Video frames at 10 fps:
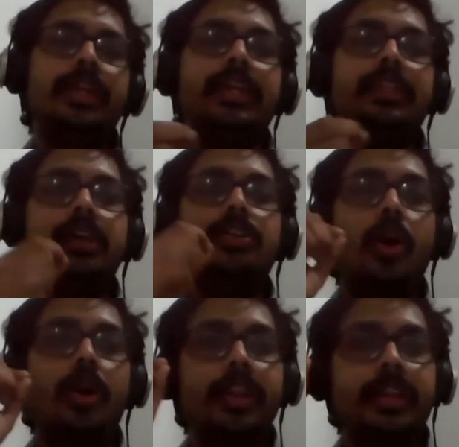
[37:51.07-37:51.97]
in the
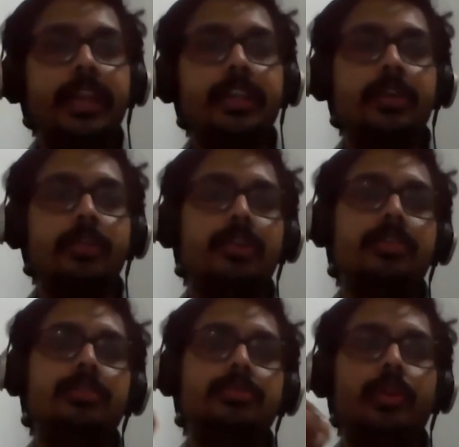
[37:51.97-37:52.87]
qualitative
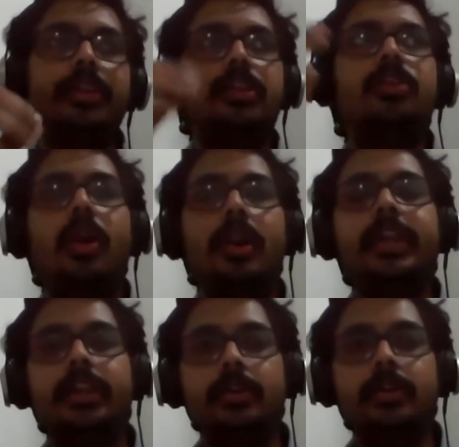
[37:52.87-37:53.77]

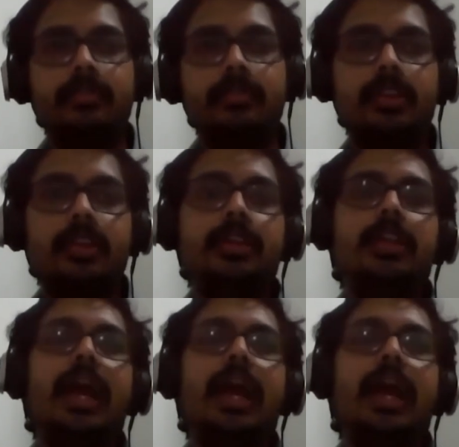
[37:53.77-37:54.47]
level.